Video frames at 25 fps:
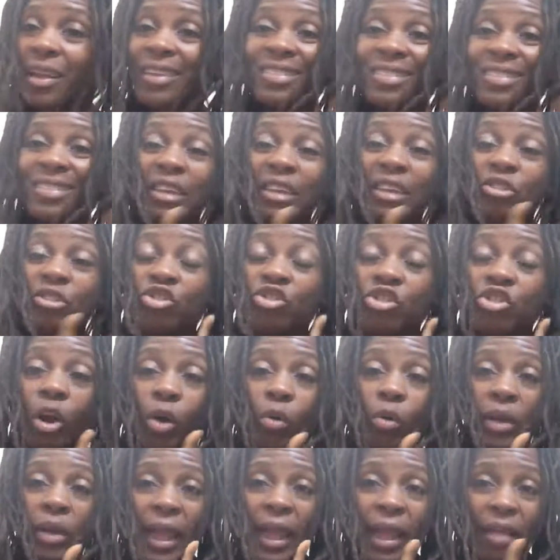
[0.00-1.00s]
They
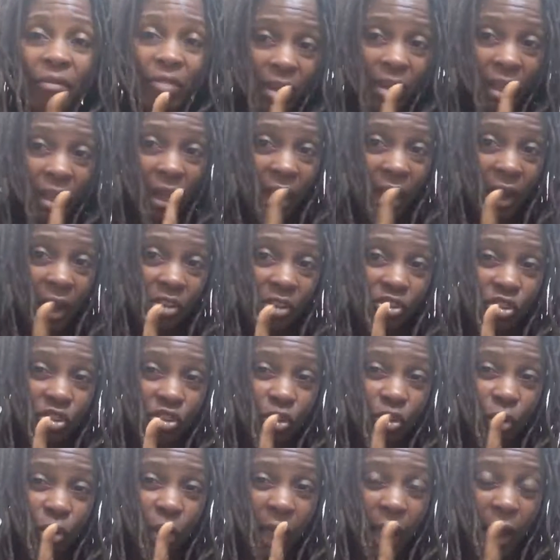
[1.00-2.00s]
don't have a conscience.
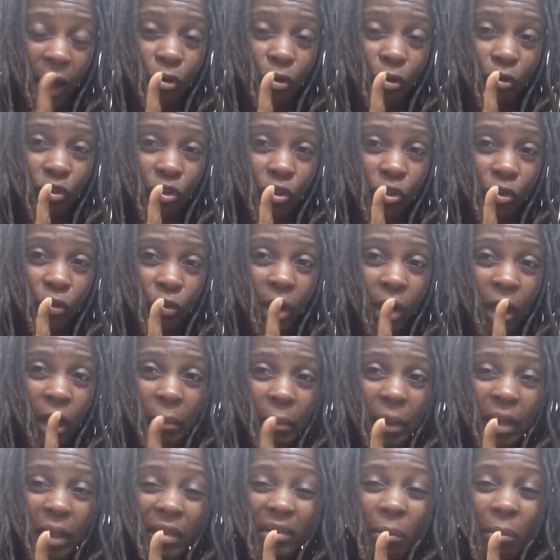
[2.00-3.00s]
So how do you come
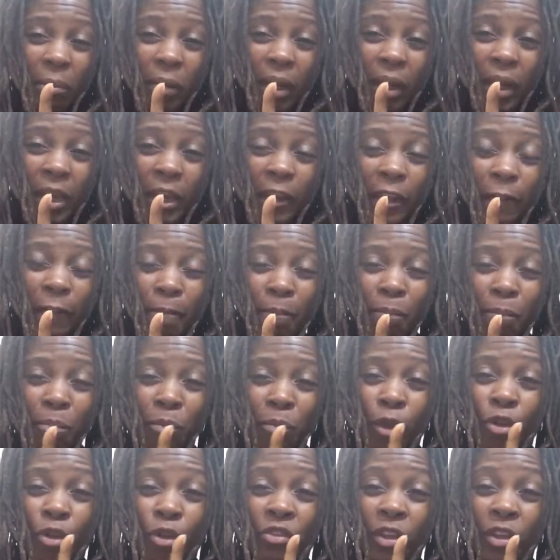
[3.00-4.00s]
at somebody
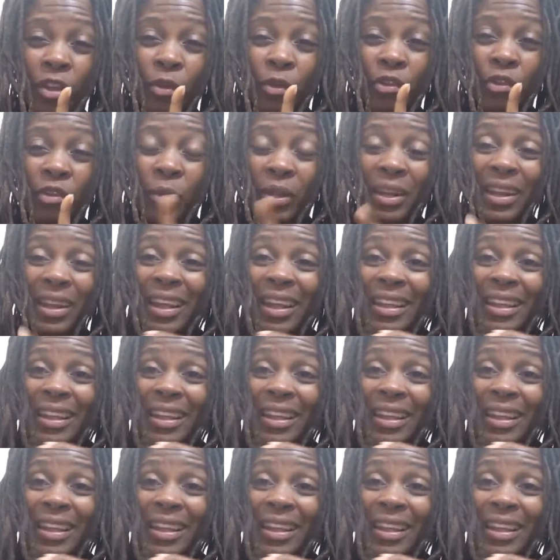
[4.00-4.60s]
or deal with someone?